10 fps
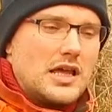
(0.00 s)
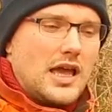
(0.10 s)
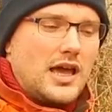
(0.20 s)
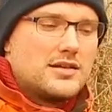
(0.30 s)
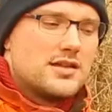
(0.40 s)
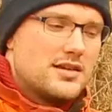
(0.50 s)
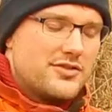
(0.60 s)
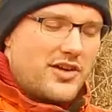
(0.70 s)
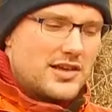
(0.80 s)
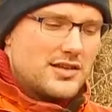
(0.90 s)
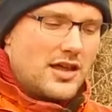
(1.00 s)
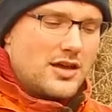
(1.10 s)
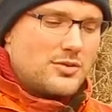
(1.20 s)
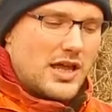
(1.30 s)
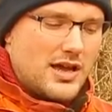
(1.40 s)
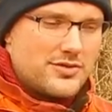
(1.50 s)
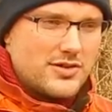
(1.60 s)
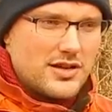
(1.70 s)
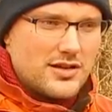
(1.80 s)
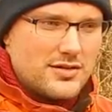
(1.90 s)
And in effect, we have
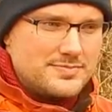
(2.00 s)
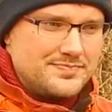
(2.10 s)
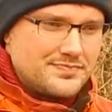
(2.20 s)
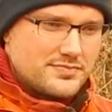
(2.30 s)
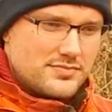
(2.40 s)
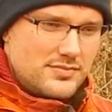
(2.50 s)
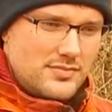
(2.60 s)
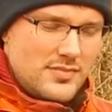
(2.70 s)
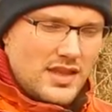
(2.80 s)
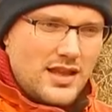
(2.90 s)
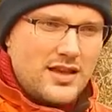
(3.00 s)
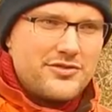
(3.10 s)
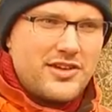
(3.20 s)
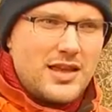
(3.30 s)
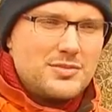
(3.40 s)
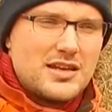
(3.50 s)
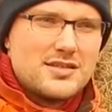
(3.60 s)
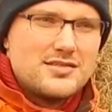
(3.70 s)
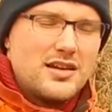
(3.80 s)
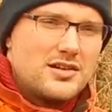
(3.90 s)
um, a flame that
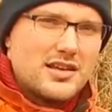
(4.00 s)
is nearly